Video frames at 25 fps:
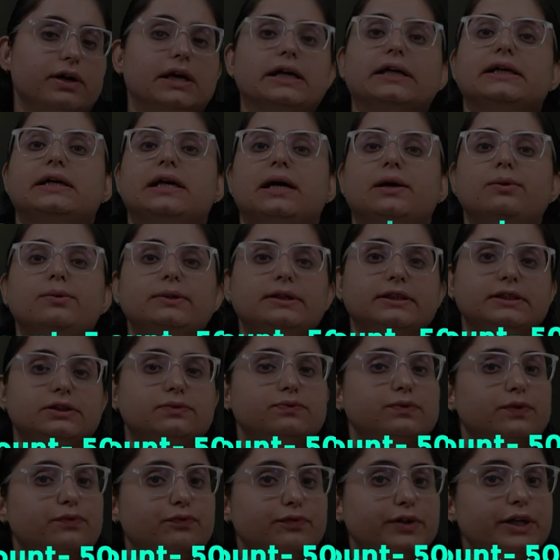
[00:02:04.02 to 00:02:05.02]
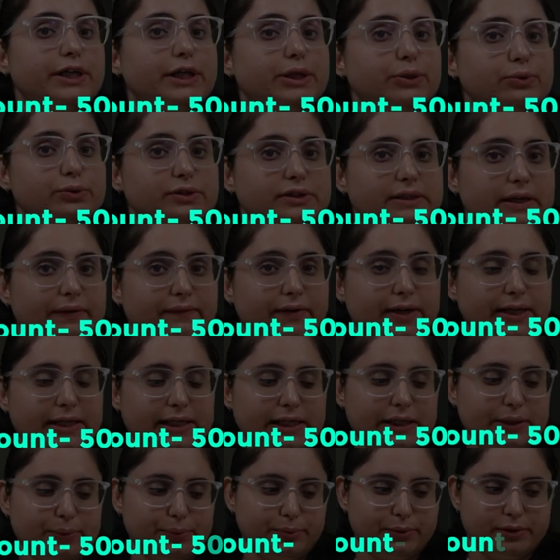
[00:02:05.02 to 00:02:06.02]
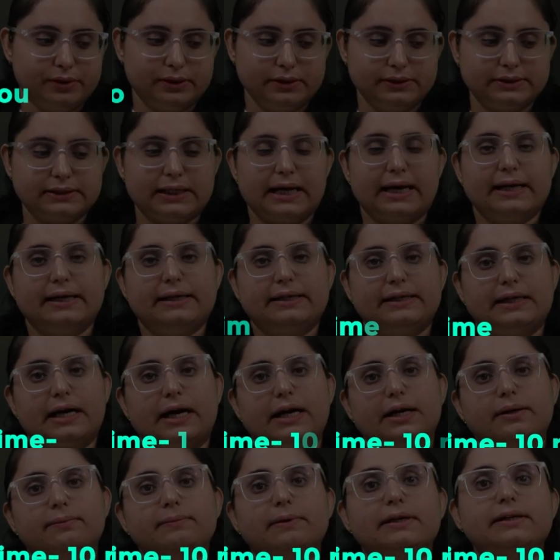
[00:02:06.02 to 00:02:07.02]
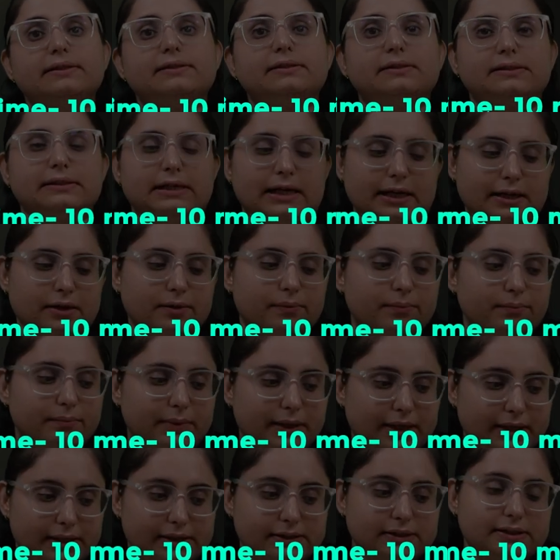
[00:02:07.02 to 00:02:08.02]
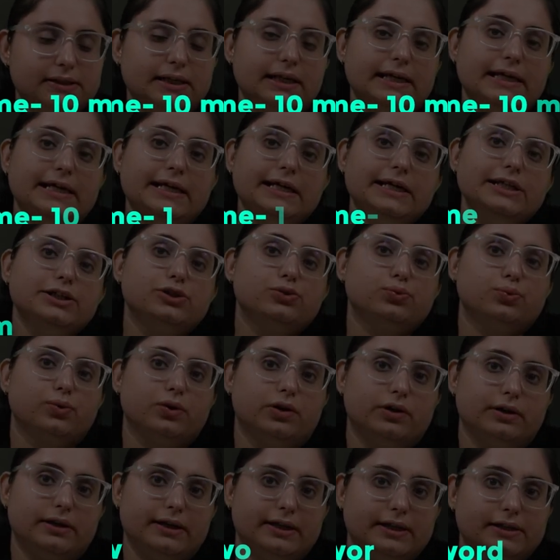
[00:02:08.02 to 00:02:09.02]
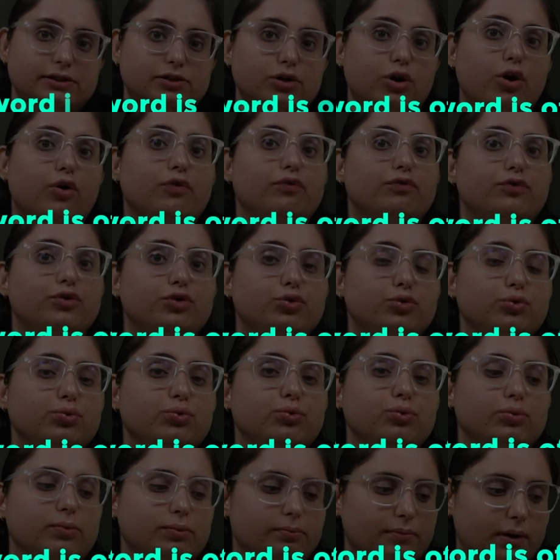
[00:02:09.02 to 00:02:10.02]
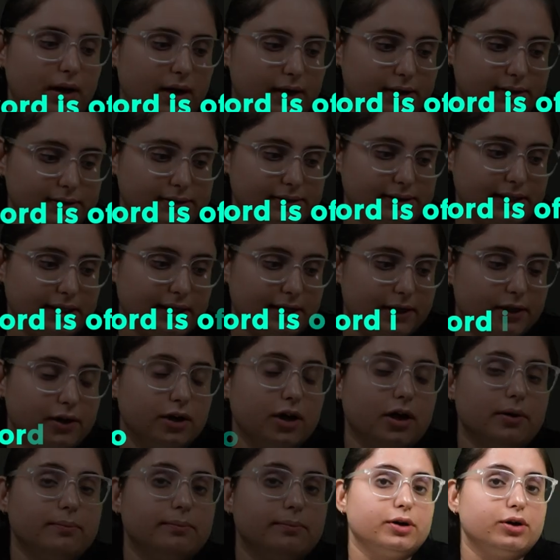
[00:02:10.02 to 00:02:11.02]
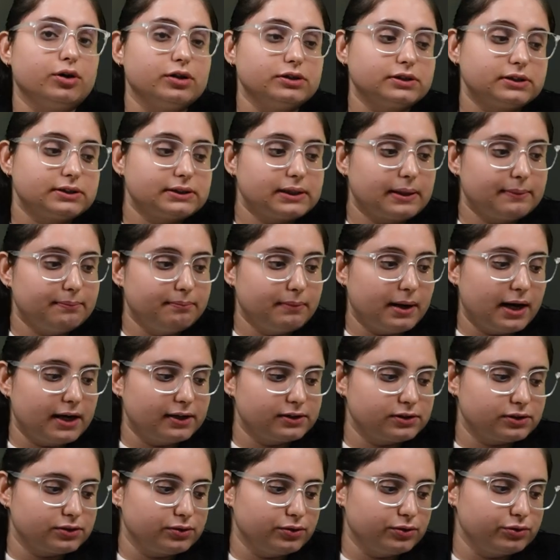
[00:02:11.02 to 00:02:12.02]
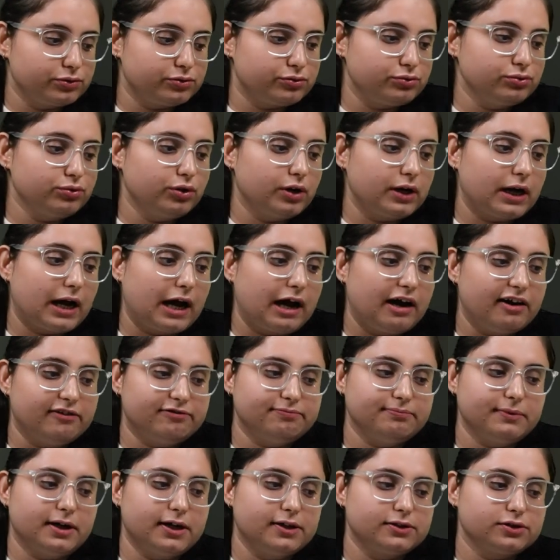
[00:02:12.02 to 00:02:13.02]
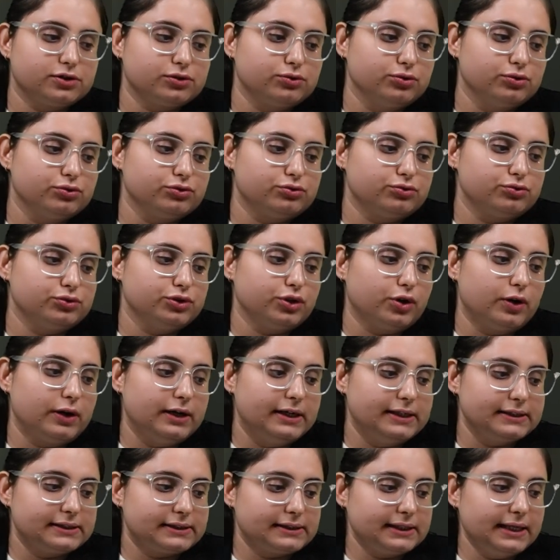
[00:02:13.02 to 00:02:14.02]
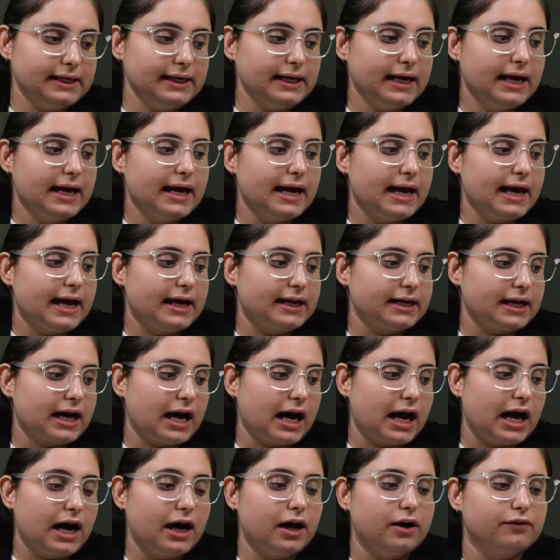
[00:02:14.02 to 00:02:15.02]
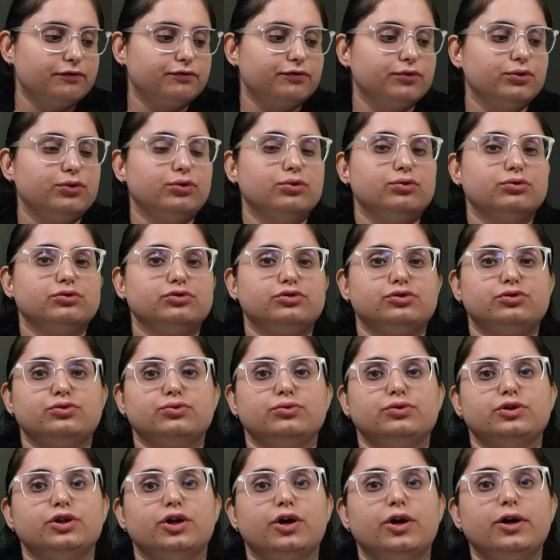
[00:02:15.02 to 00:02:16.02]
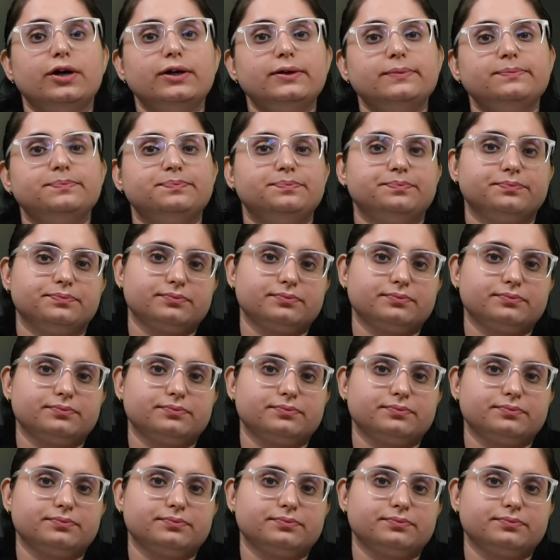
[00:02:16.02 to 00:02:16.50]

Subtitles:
Word count is 50 to 70 words and time is 10 minutes. Each word is of 2 marks here, because some marks goes to, or half marks goes to your listening and half goes to your